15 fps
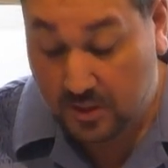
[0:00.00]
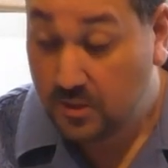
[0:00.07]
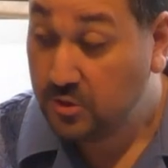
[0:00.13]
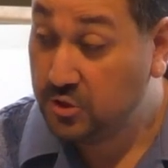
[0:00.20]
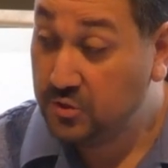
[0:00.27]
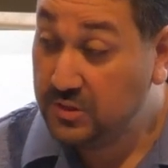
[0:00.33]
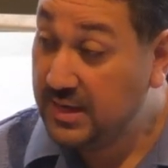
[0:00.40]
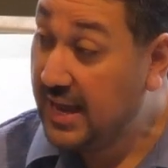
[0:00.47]

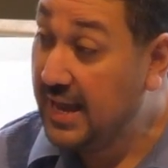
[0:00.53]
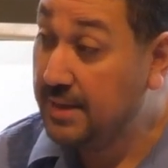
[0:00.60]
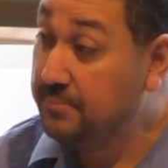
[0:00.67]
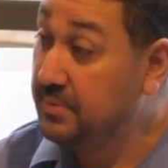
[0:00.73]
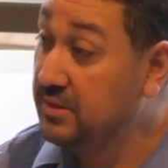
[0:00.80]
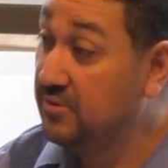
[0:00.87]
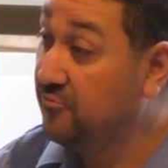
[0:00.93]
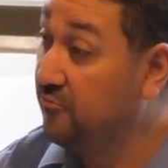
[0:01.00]
Do not
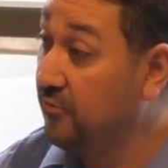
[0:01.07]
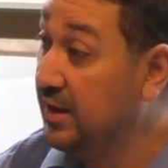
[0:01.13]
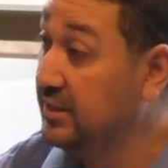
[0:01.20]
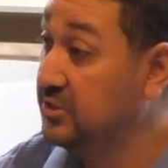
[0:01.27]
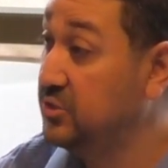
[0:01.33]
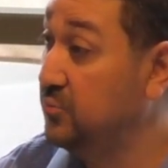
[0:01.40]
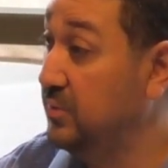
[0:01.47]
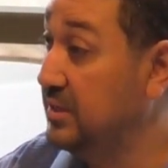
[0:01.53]
be
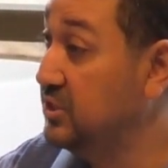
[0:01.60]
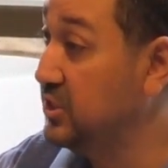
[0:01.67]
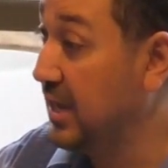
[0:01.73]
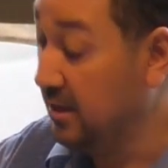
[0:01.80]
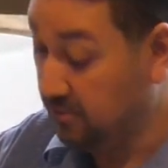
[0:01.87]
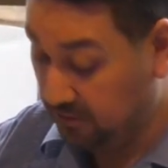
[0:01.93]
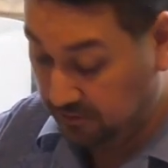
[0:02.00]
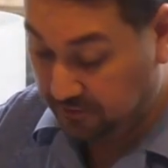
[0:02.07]
afraid to reach
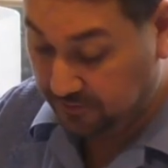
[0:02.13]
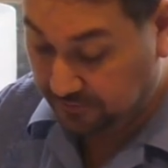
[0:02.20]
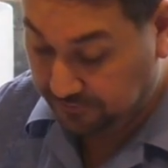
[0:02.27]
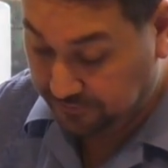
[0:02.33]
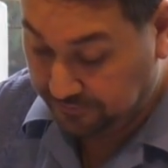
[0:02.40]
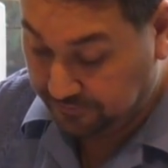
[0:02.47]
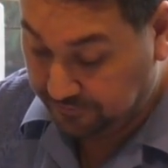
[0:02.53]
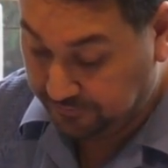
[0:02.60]
out.
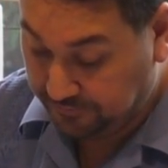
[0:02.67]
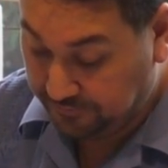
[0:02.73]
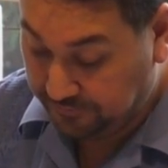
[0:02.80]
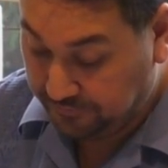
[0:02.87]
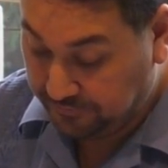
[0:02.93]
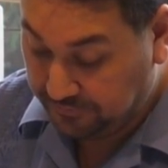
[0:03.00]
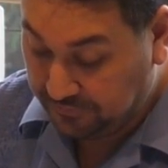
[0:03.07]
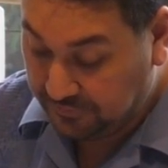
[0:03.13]

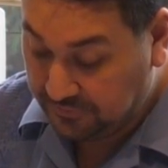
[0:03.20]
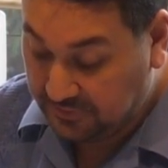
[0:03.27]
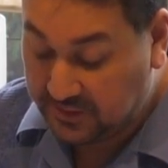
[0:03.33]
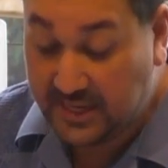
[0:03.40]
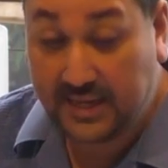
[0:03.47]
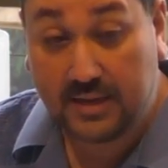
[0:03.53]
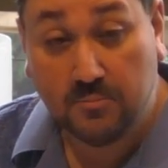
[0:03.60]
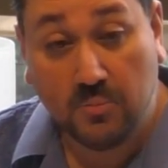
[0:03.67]

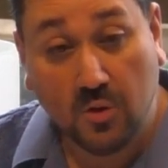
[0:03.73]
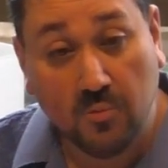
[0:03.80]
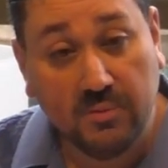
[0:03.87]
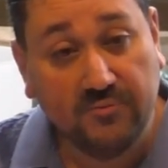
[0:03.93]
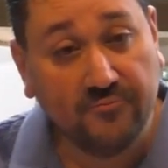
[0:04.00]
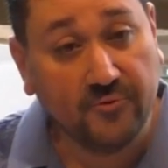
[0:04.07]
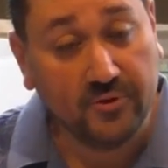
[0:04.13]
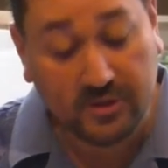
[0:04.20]
Take a moment for